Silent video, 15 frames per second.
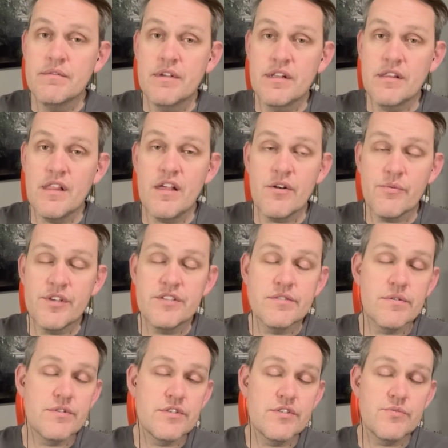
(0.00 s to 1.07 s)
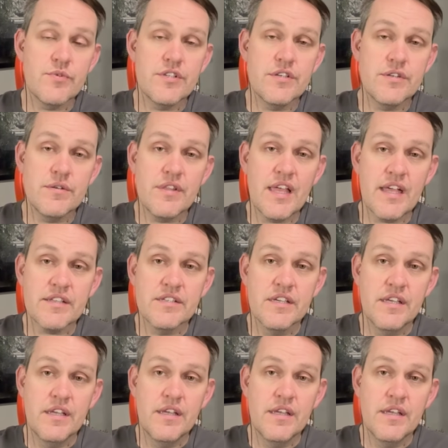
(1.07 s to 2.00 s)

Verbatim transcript: and a lot of resources when you do that.